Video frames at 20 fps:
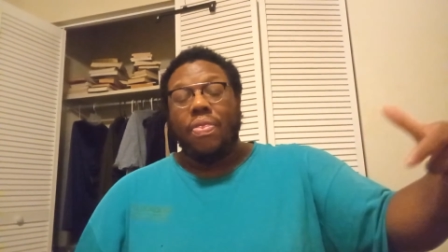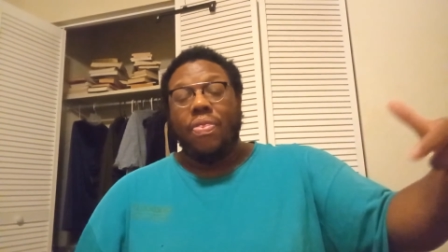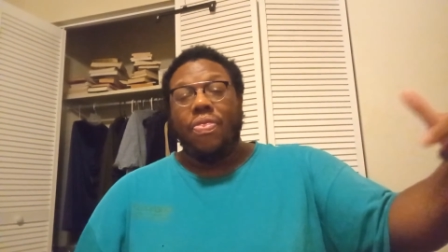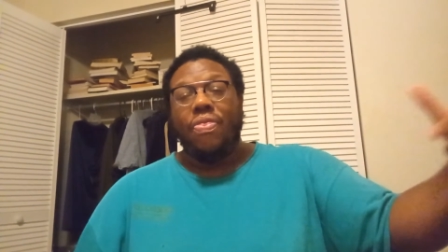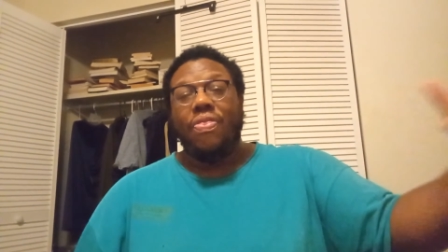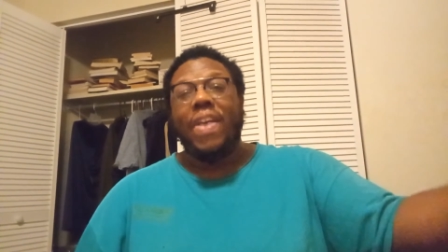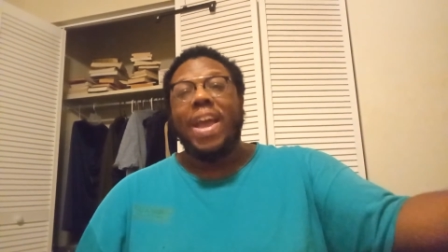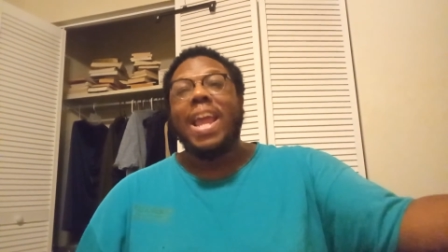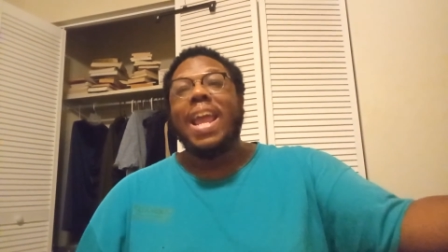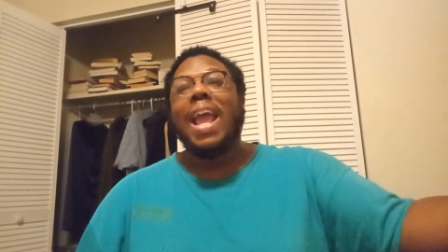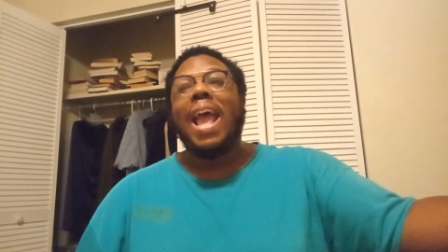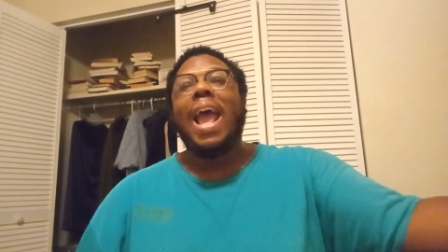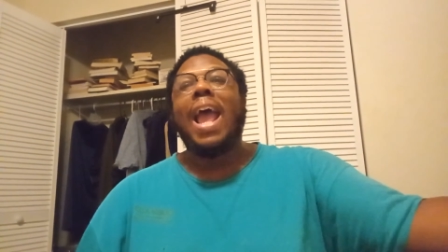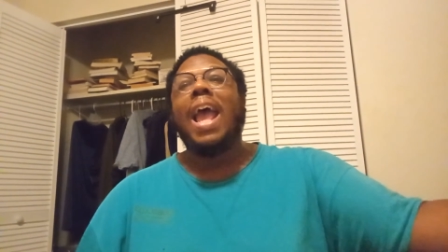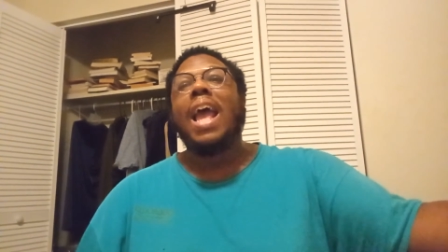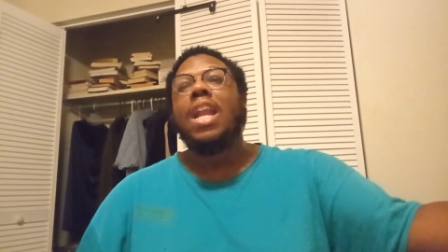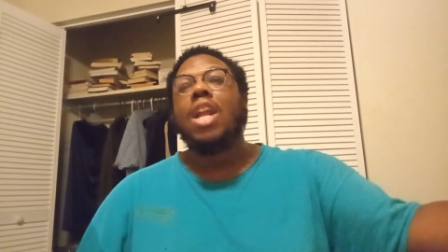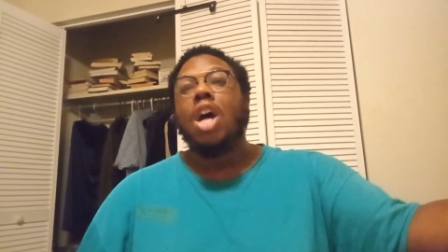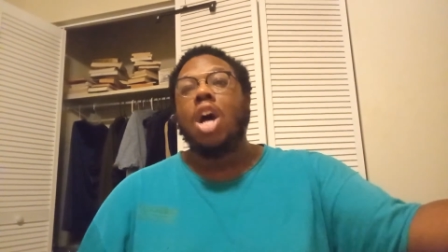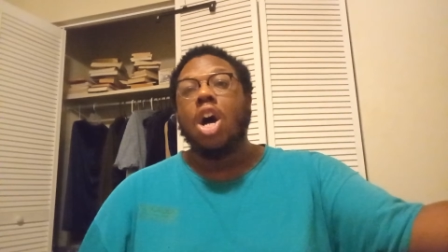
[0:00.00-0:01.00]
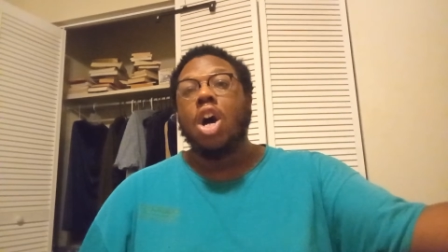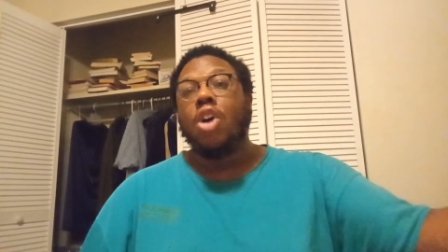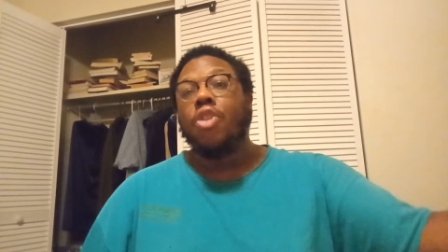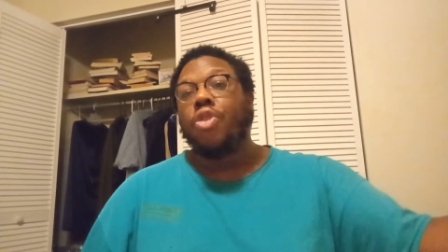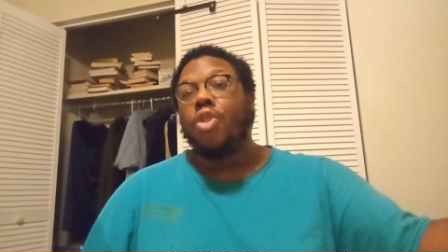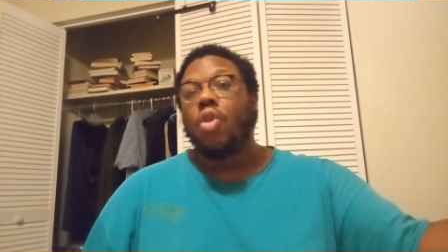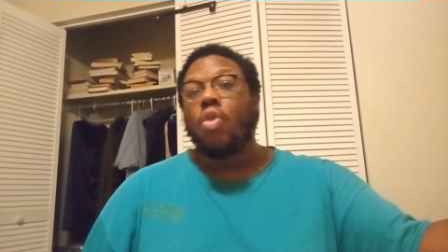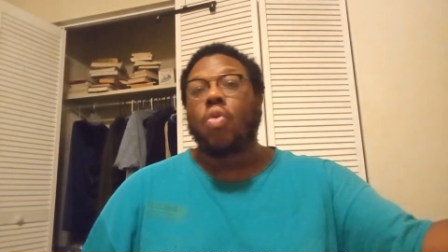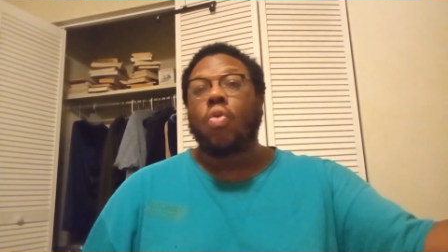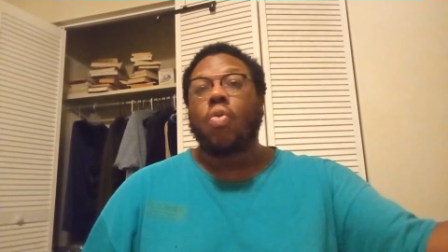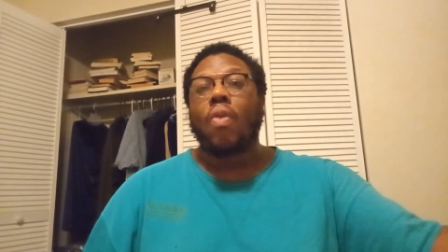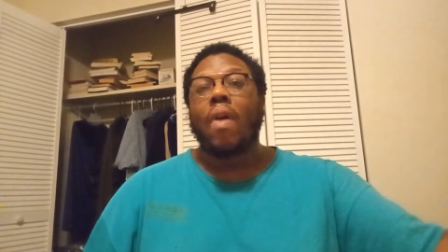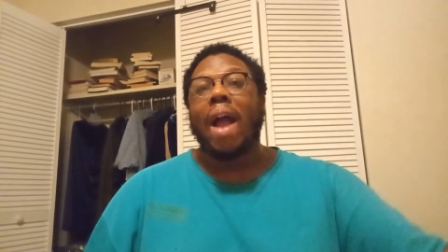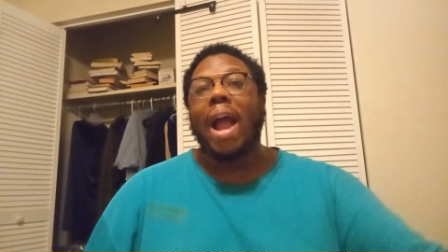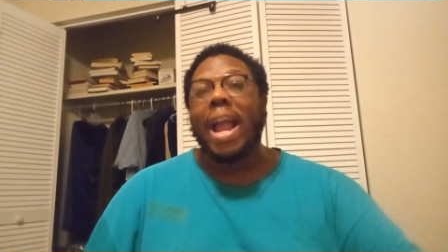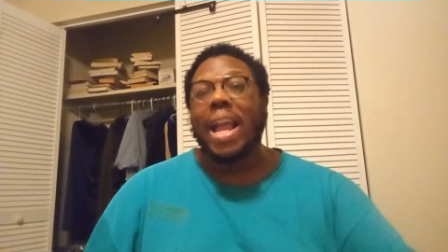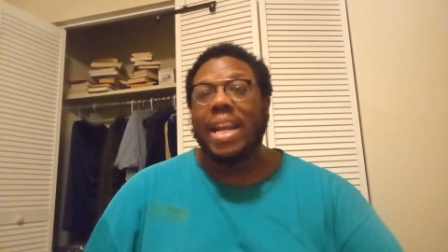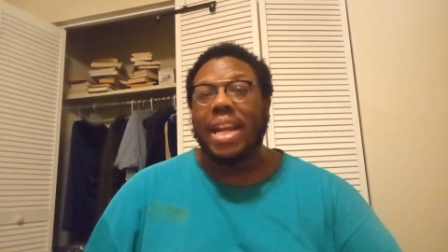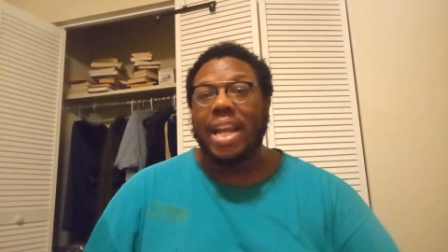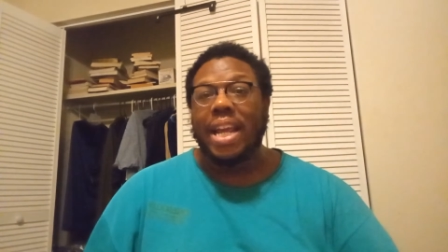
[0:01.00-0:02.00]
they had other
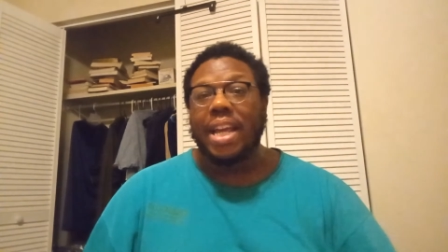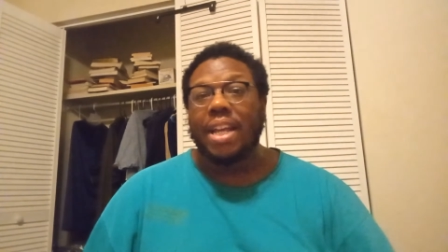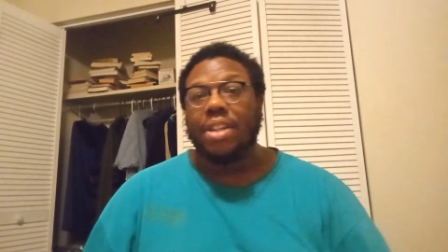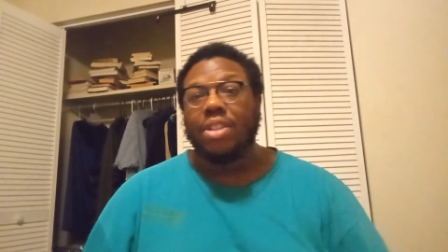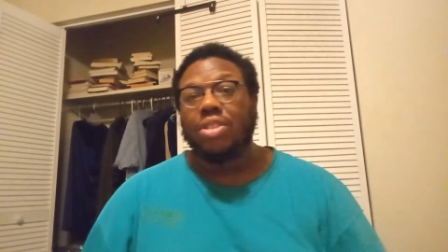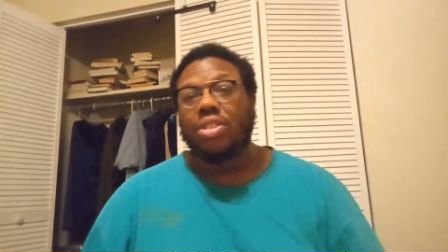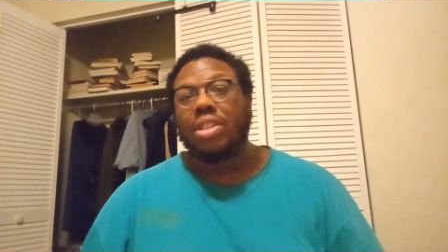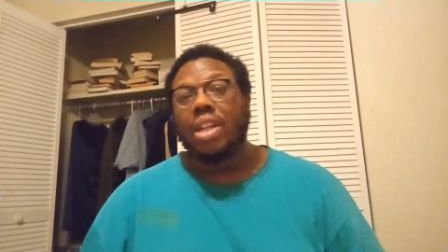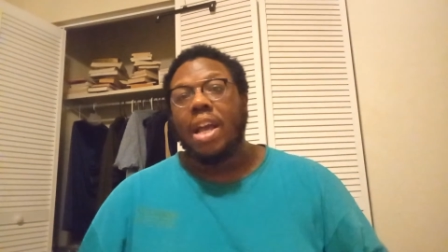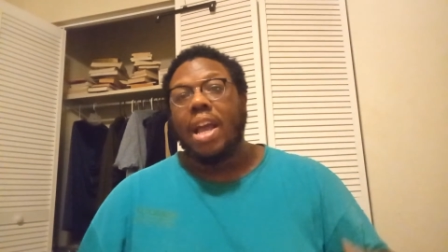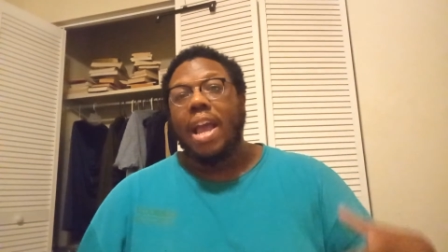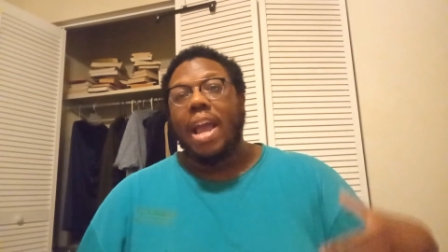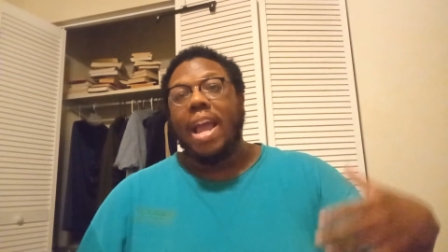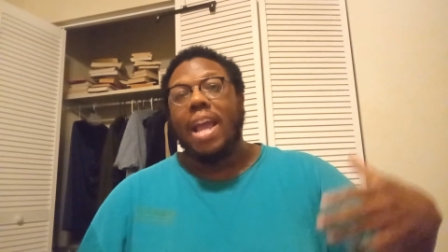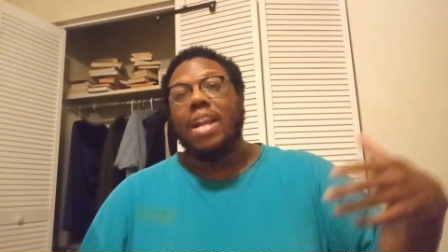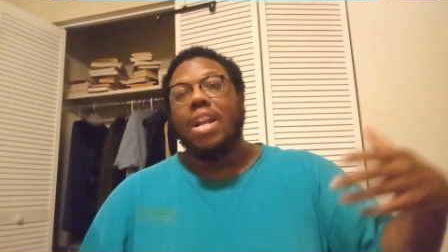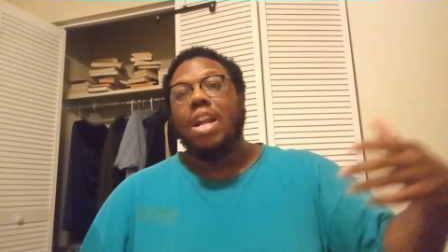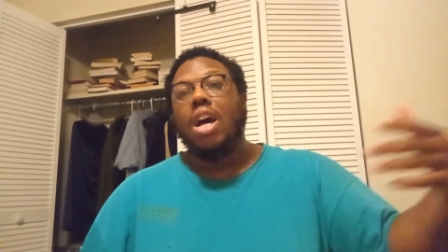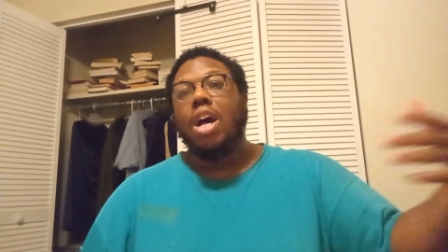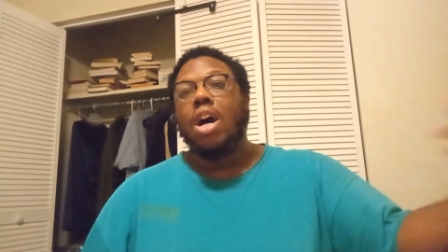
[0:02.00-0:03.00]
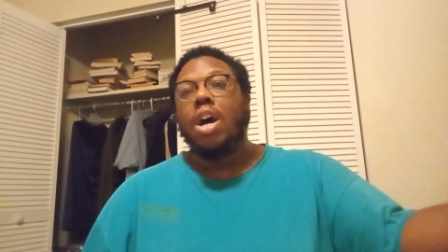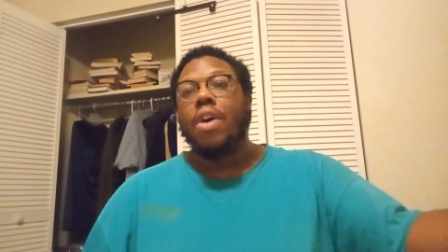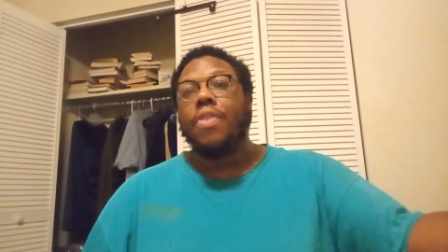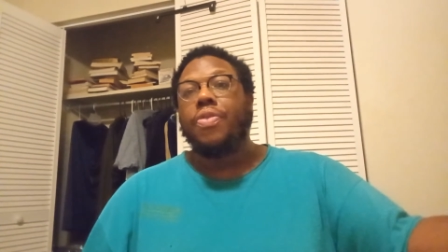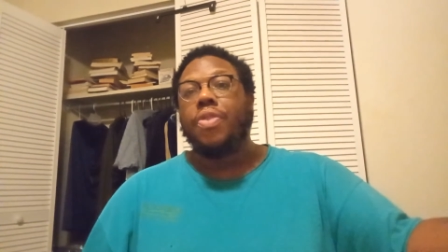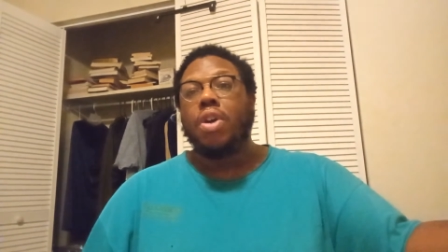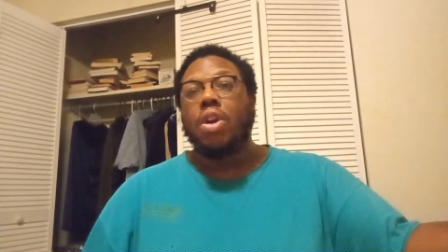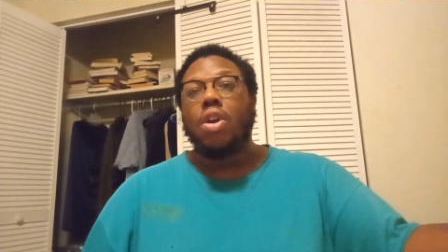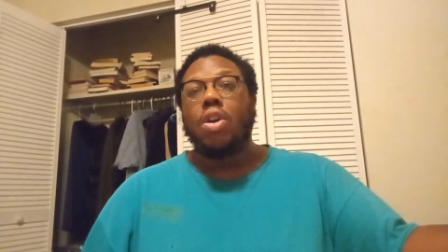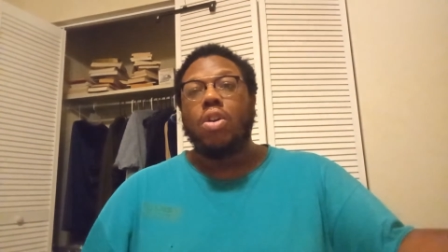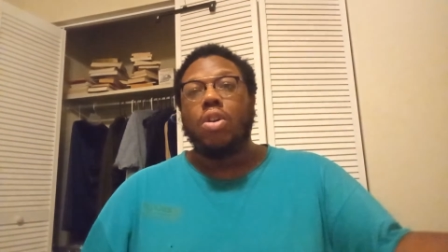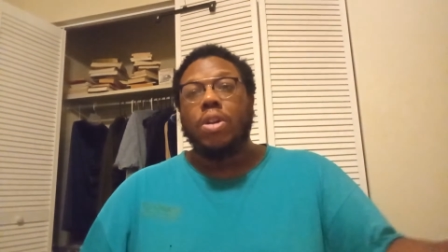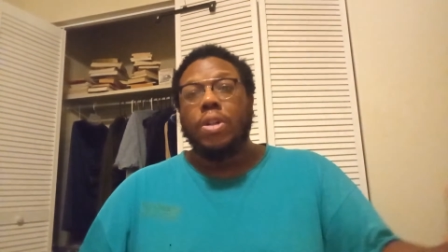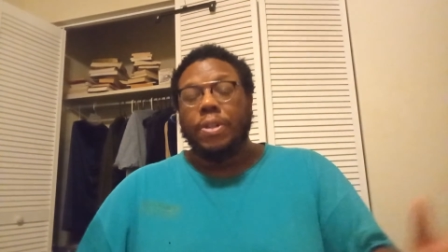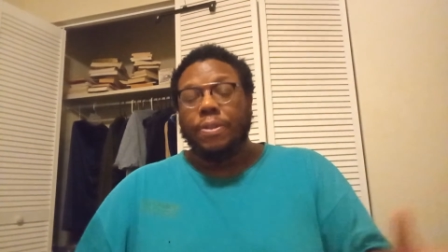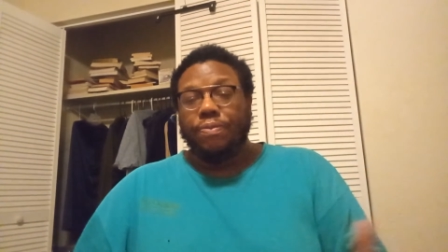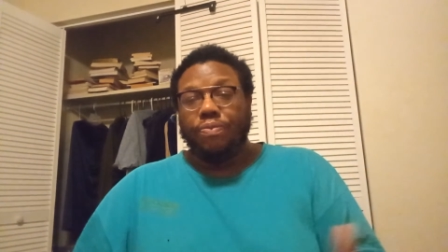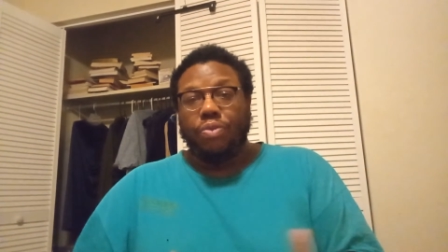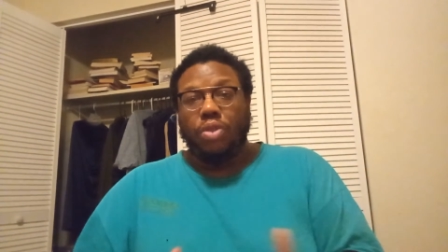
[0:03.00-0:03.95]
writings and other